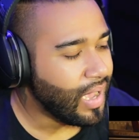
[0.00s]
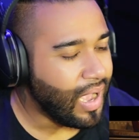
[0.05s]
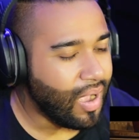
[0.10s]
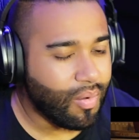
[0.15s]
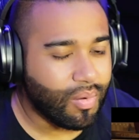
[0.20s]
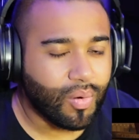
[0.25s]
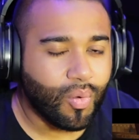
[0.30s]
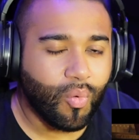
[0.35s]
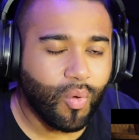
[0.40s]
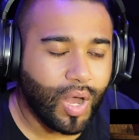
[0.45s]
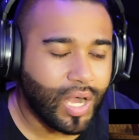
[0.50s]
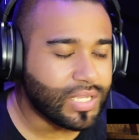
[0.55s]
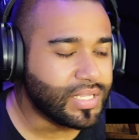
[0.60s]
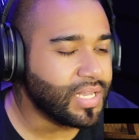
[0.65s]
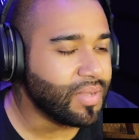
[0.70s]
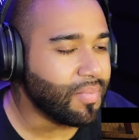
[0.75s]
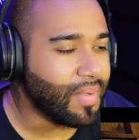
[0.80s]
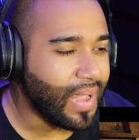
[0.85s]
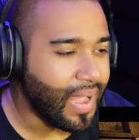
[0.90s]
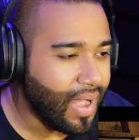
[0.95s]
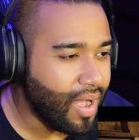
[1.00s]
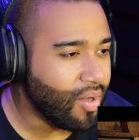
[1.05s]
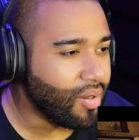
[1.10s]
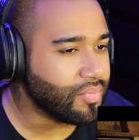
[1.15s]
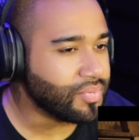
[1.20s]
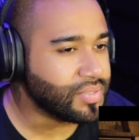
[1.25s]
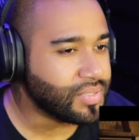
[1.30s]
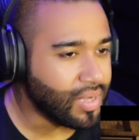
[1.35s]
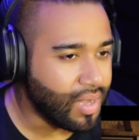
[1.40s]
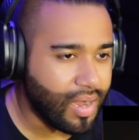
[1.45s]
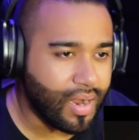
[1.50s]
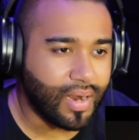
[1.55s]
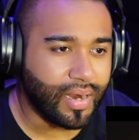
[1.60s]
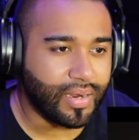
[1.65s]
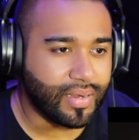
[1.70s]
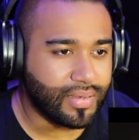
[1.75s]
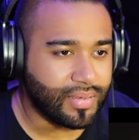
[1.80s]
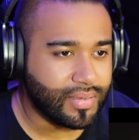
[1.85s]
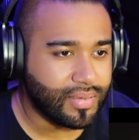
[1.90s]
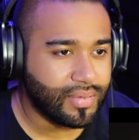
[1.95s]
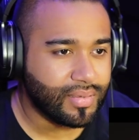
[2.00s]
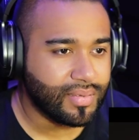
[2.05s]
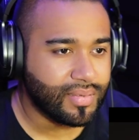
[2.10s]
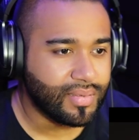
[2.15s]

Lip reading: I would have walked him out. I'm sorry.